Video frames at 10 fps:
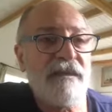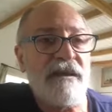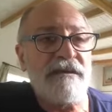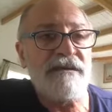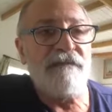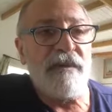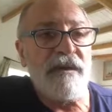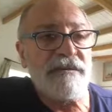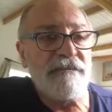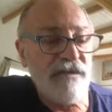As
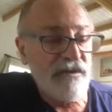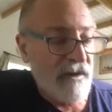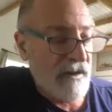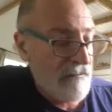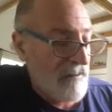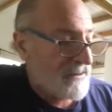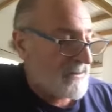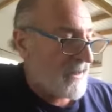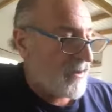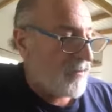you can
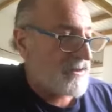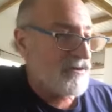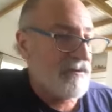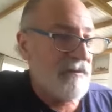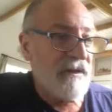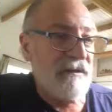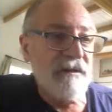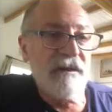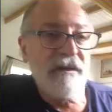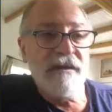imagine, I was swimming,
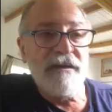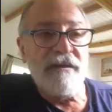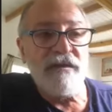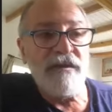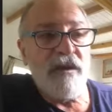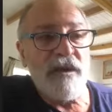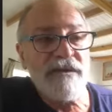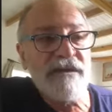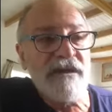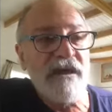that was
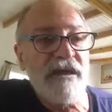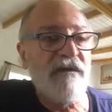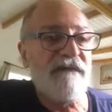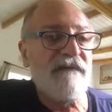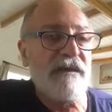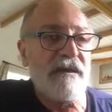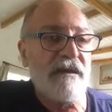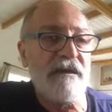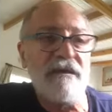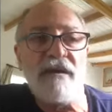the end of
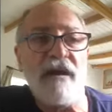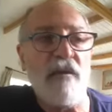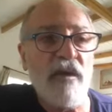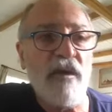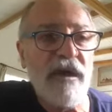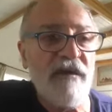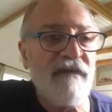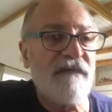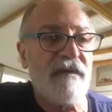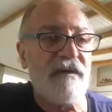the Abu
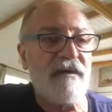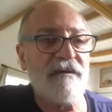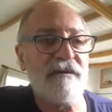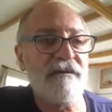Hif